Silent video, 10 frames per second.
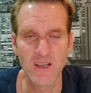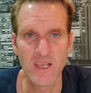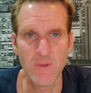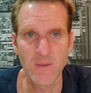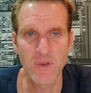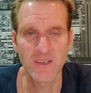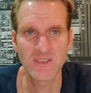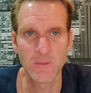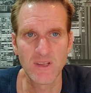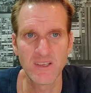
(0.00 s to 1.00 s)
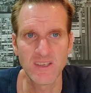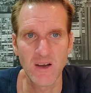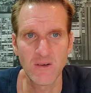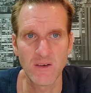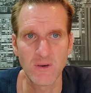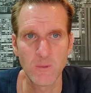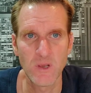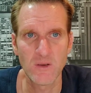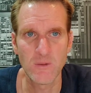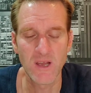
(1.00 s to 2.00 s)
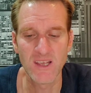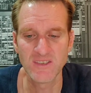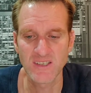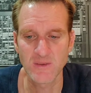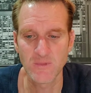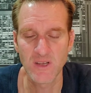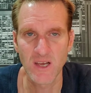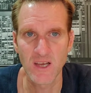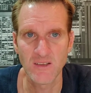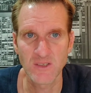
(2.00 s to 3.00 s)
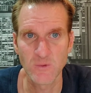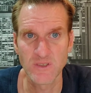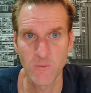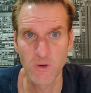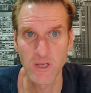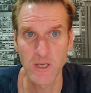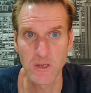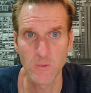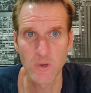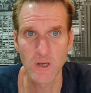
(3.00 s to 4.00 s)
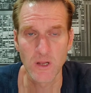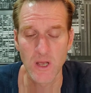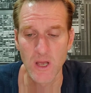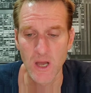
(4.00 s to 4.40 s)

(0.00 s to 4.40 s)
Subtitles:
he might pick some of these out every week. He's got some this one's a really good one.